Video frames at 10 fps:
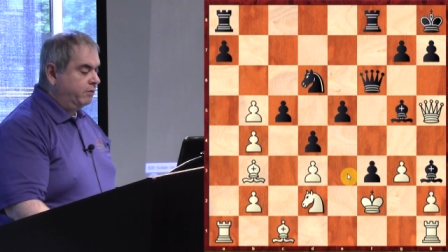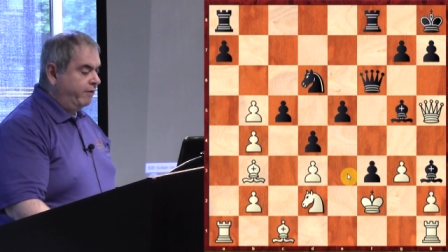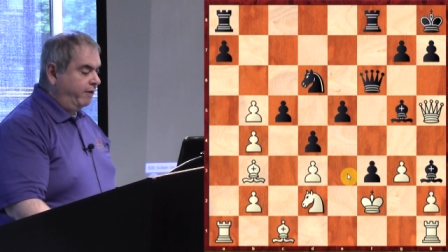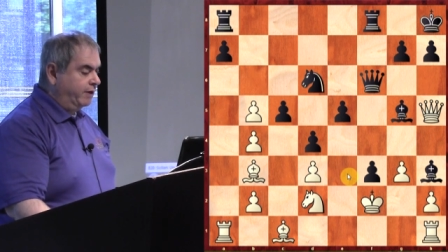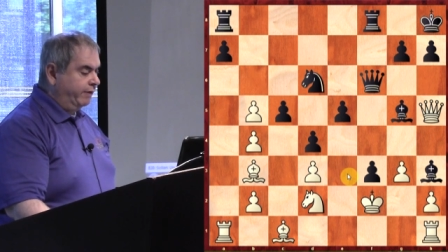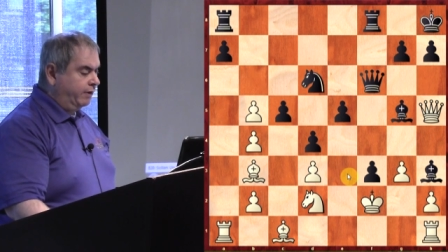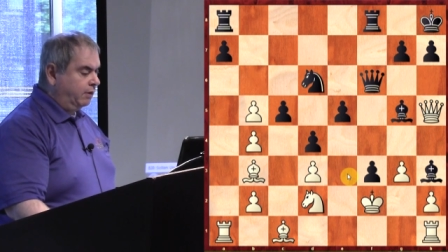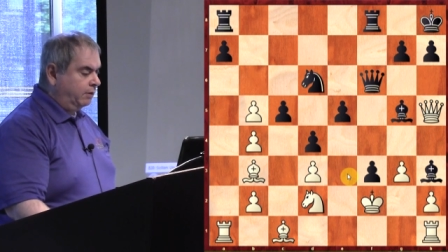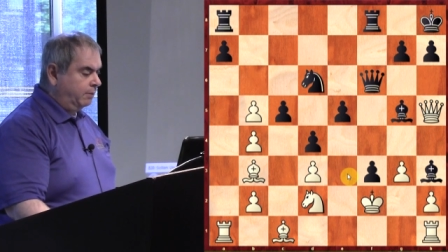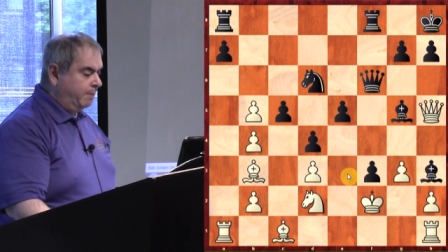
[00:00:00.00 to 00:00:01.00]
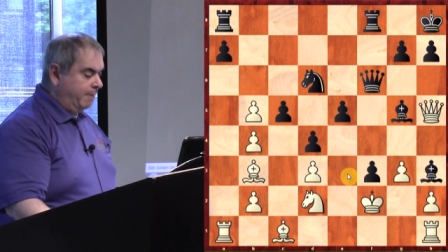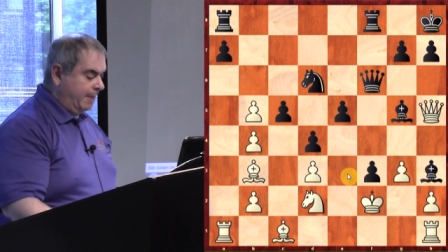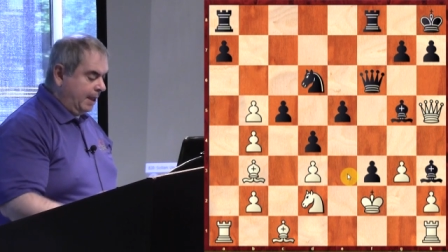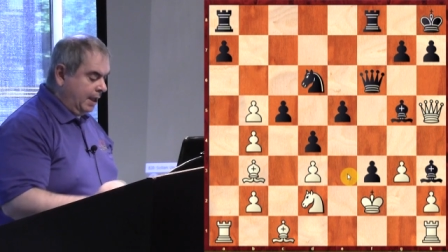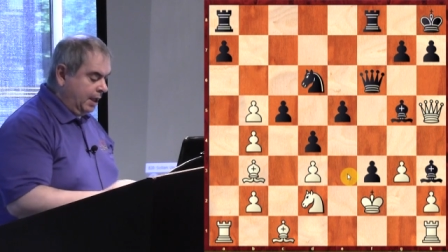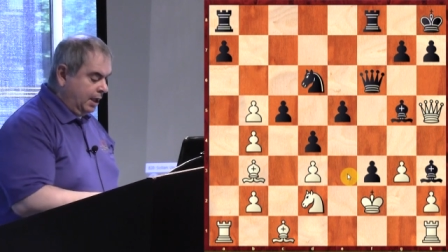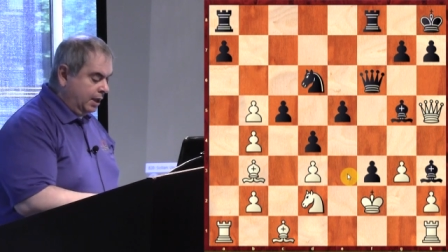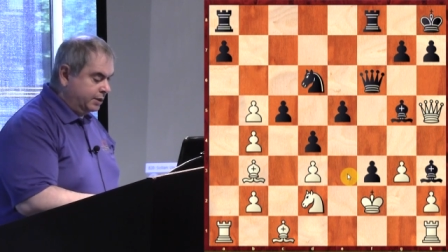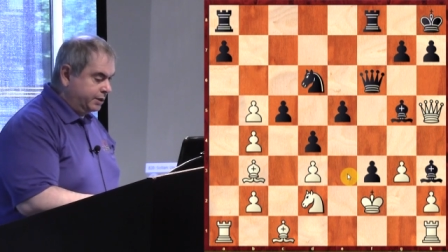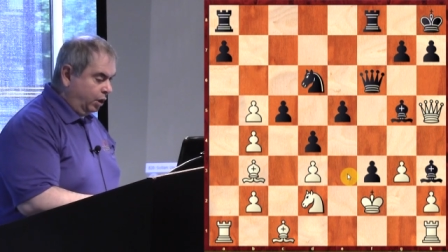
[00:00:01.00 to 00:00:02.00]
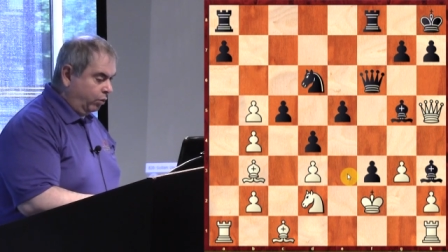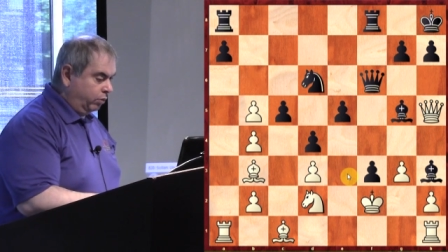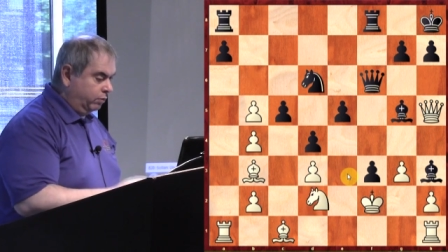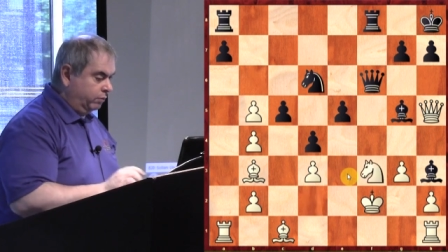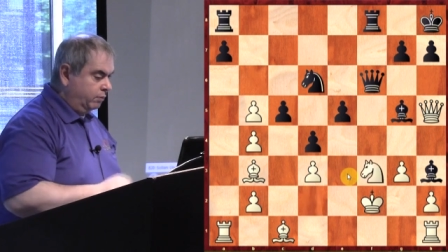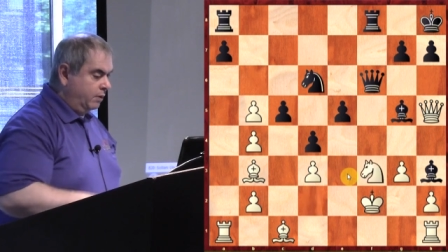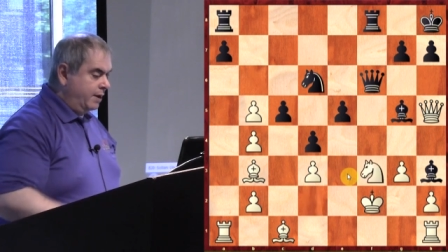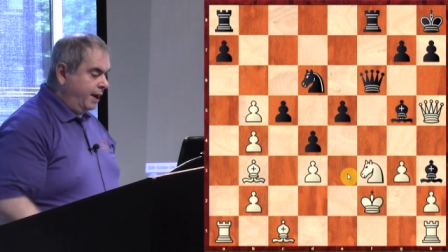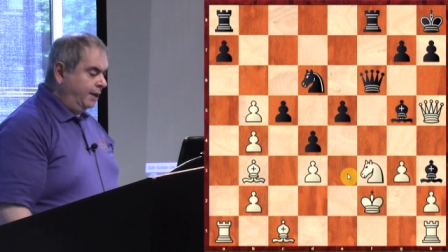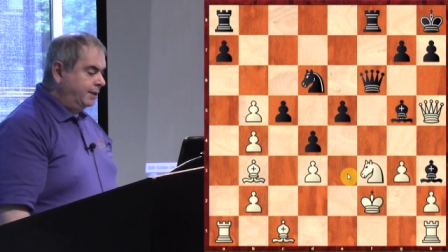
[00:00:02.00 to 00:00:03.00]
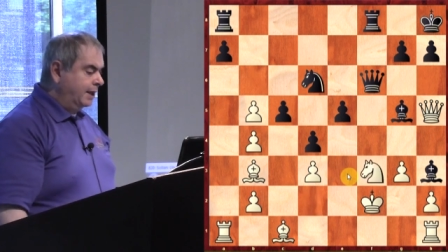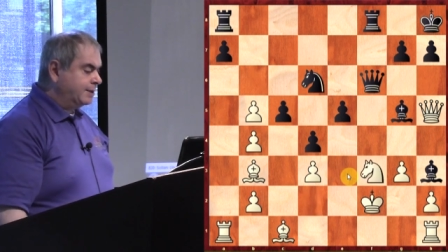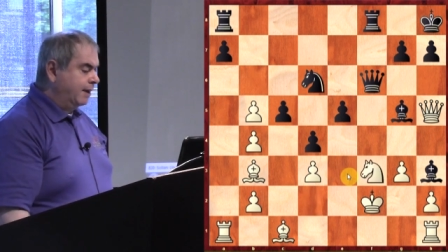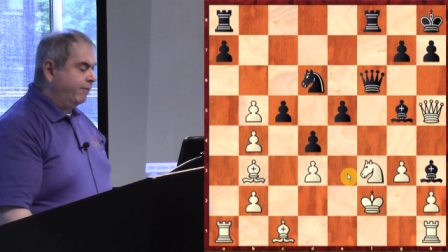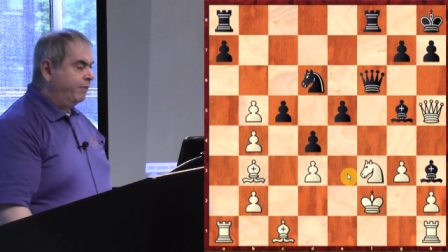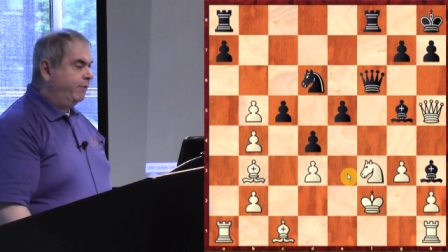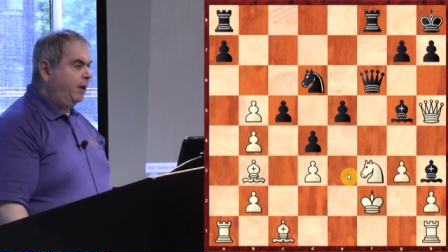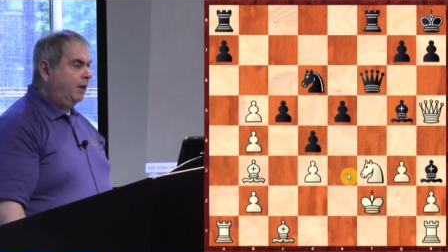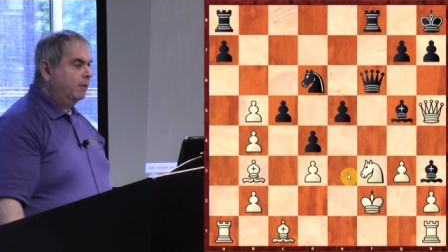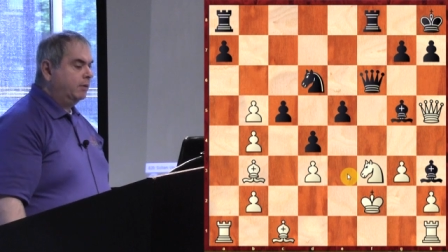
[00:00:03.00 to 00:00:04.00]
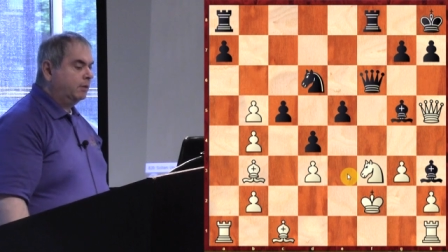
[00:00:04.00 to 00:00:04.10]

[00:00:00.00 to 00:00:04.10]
Very difficult. So, knight takes f3.